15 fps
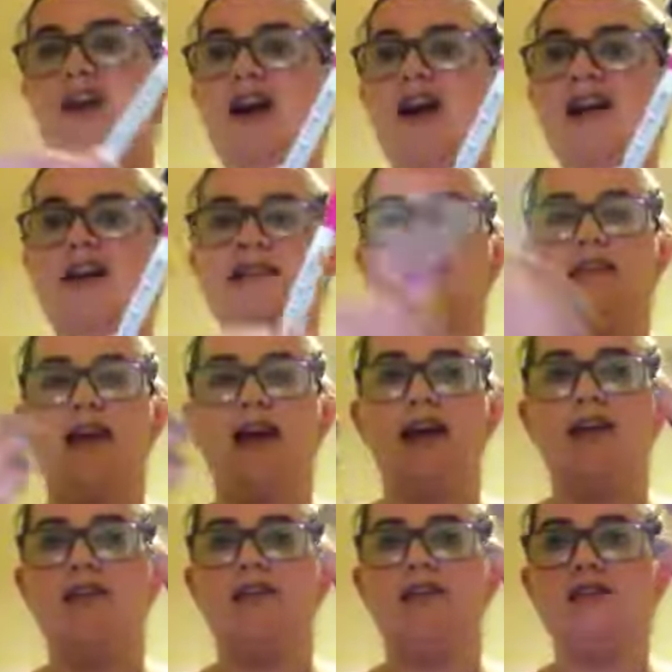hearts,
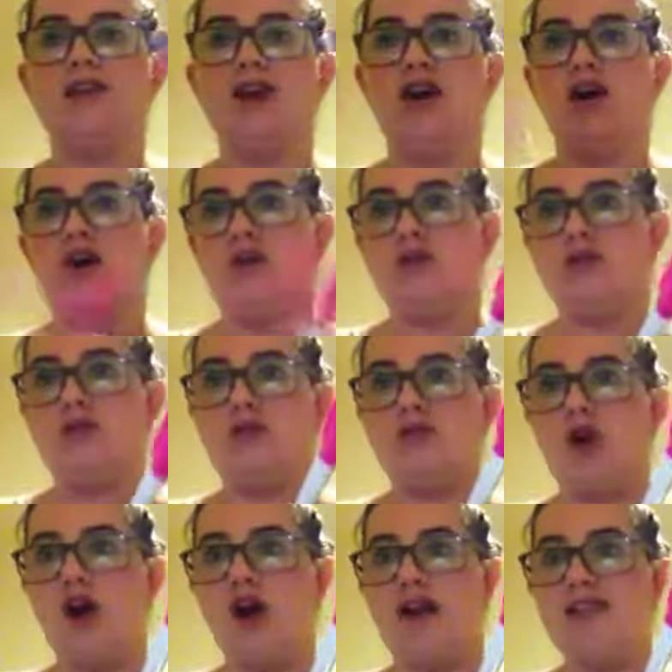and you can
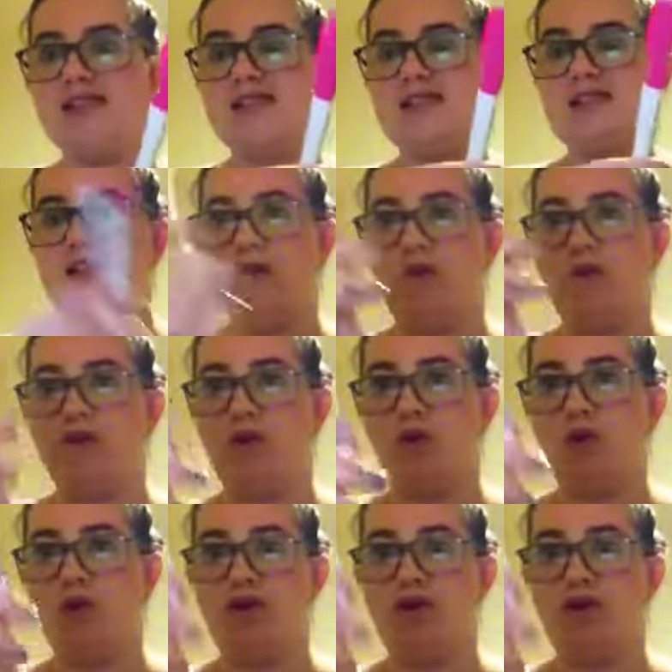write for